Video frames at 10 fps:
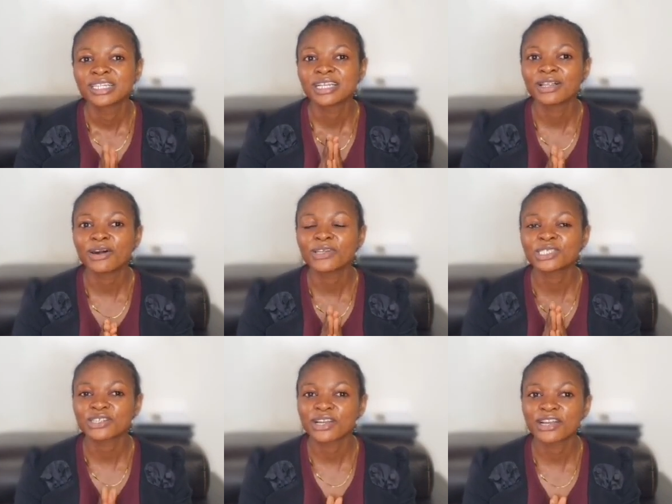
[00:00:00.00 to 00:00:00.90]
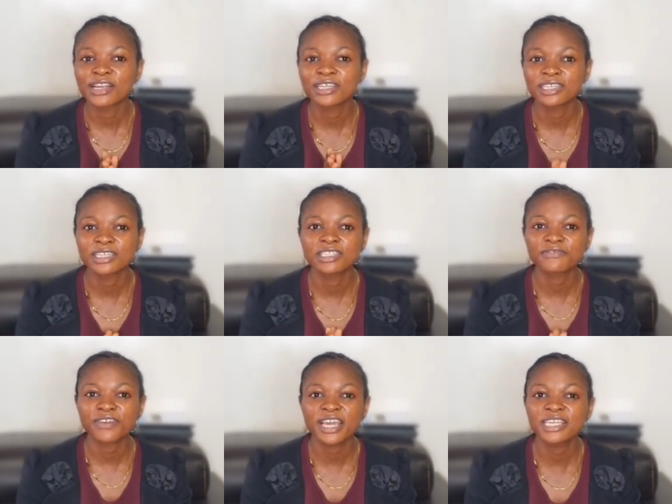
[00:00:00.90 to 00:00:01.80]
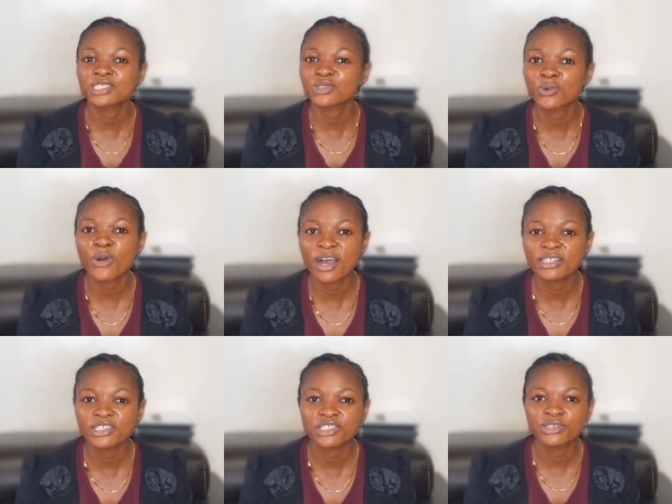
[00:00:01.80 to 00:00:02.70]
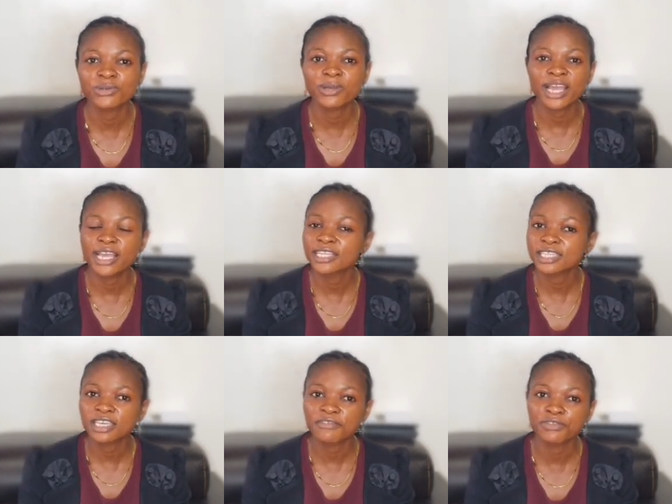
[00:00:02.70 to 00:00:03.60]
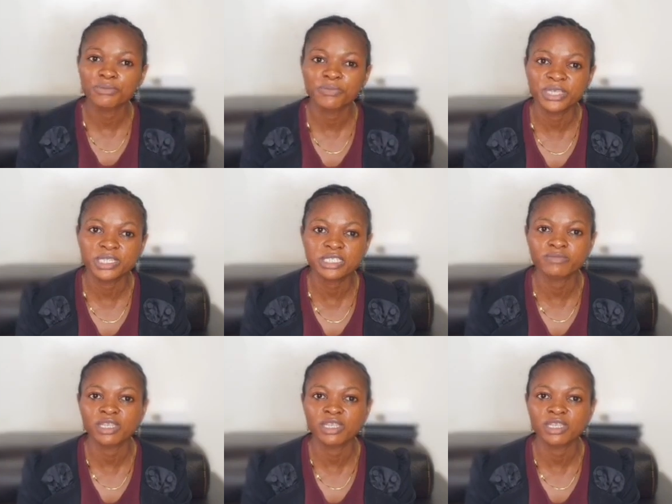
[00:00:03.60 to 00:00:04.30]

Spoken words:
The Lord turn His face towards you and give you peace.